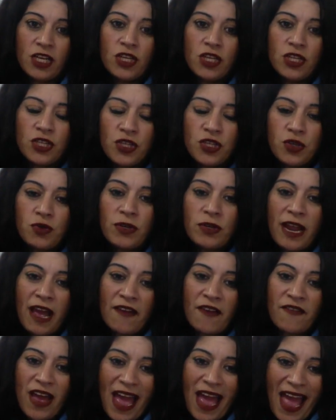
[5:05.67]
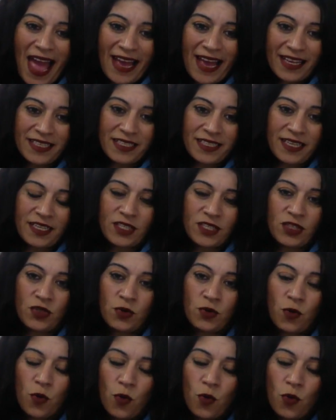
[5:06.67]
should have access
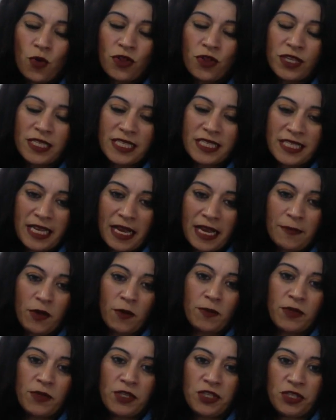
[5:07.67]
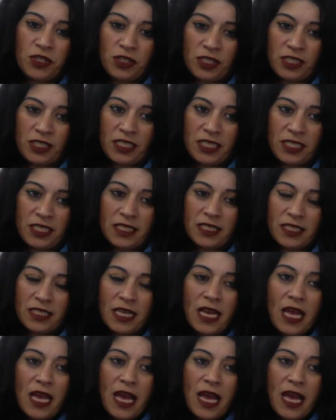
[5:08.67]
to all the same opportunities